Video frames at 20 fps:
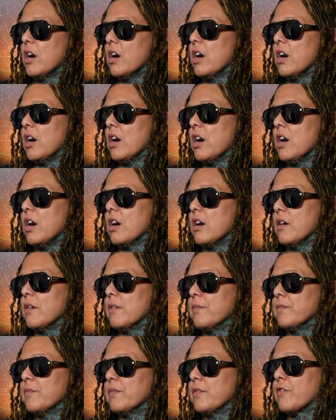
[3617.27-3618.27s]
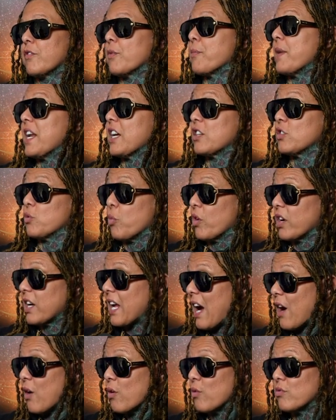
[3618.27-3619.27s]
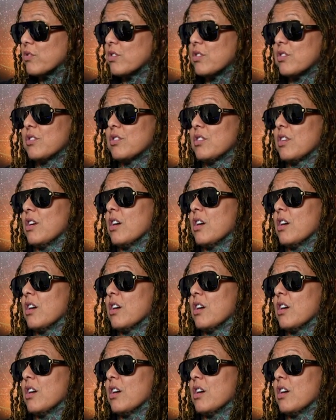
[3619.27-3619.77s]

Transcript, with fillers: uh, for my next workouts.